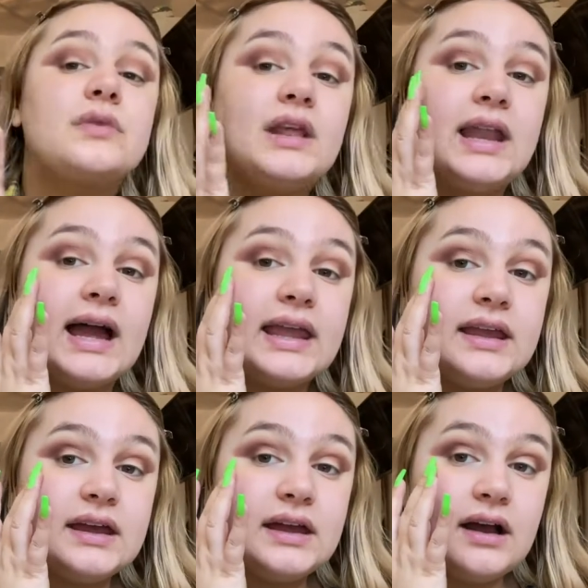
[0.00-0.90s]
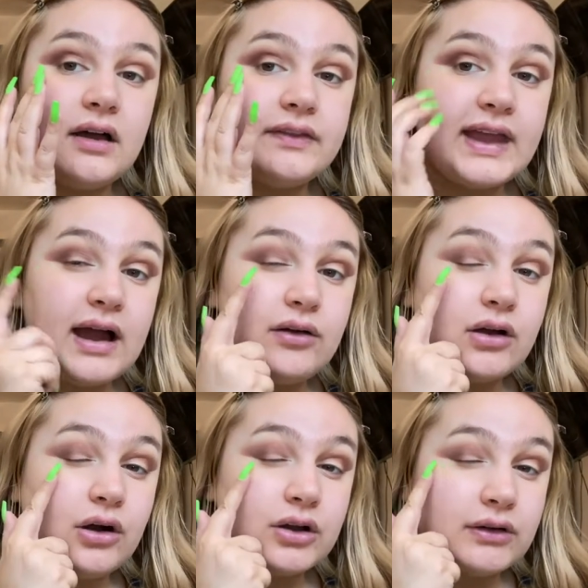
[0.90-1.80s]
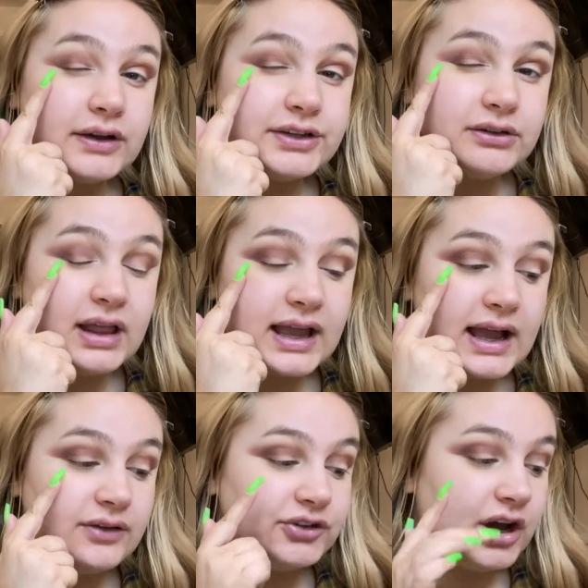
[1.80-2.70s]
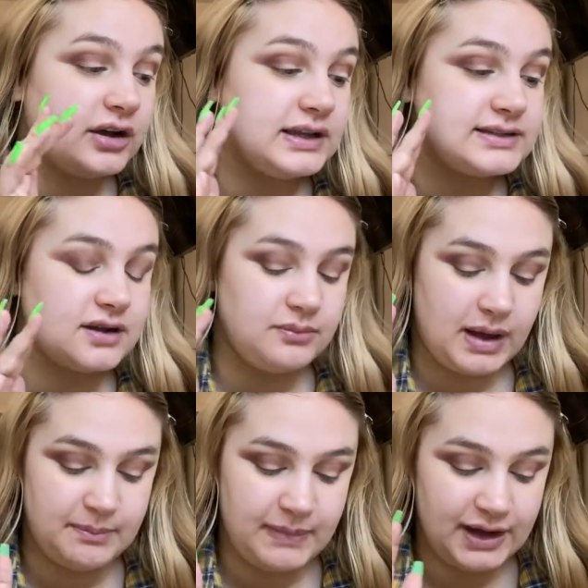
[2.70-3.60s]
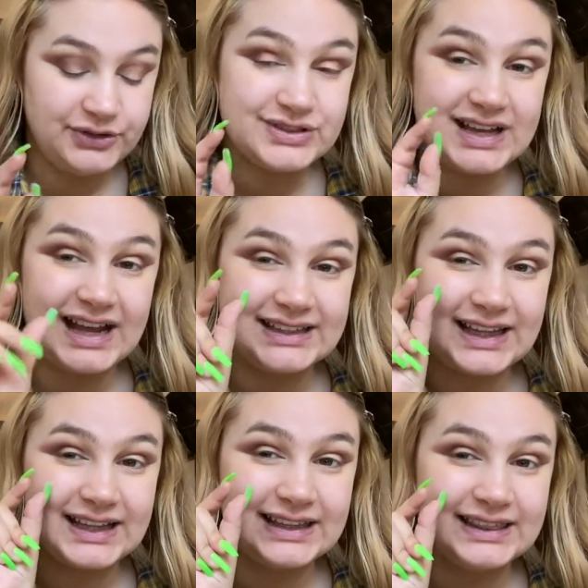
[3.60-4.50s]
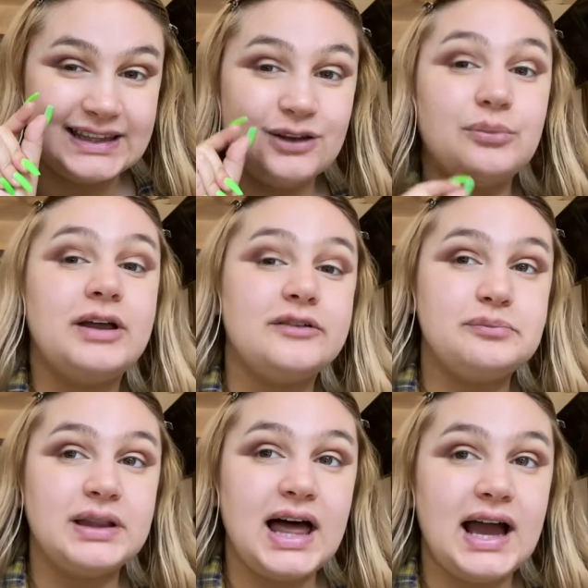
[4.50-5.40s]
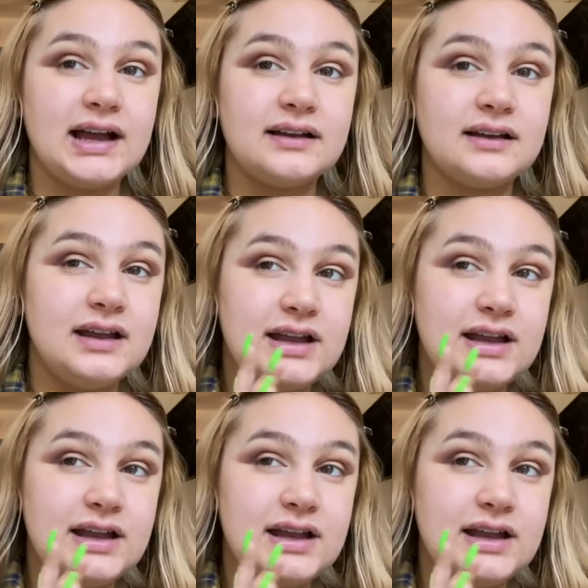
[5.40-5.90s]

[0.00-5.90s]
like, on the outer corner, I do like how dark it's gone, but I might just add like a little bit of black